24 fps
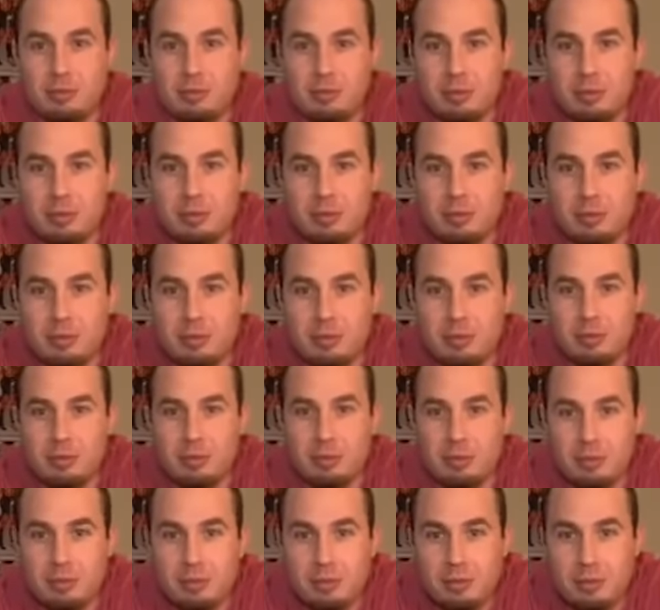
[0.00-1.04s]

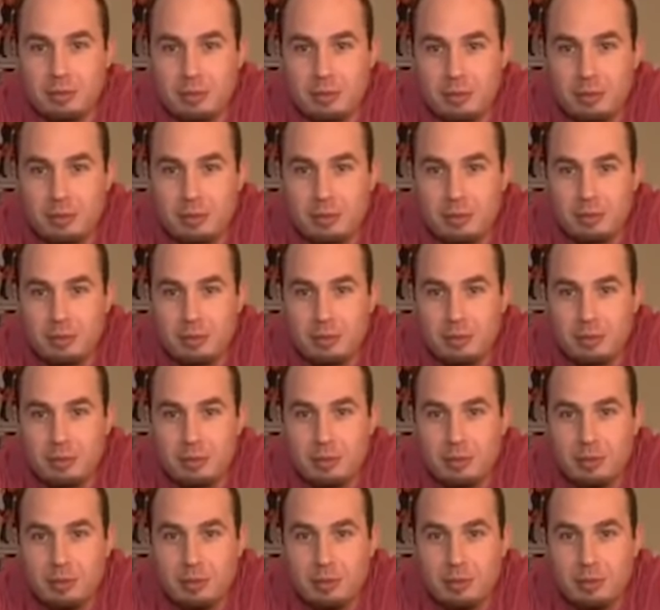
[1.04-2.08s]

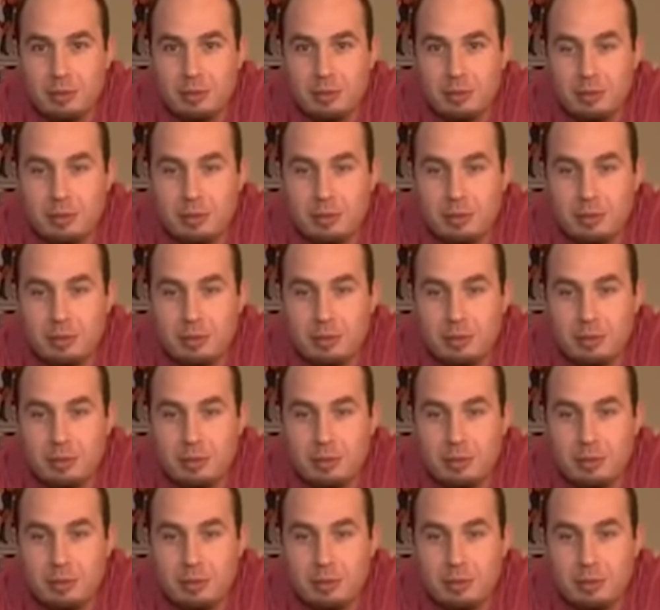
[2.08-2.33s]
No words are spoken by the person on screen.